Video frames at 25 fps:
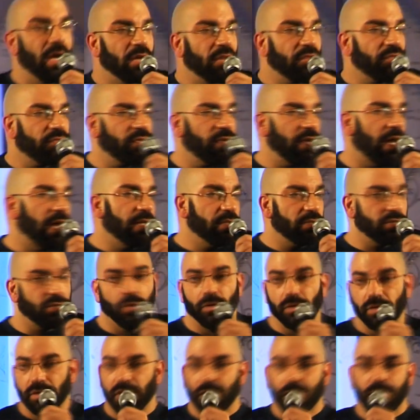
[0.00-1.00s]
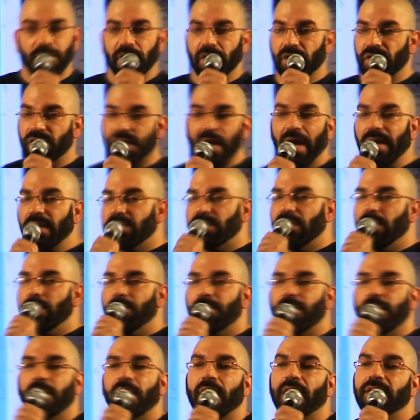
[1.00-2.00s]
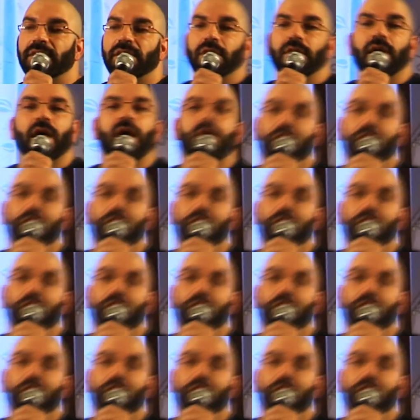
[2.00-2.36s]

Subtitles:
wife, and I told him the exact same thing I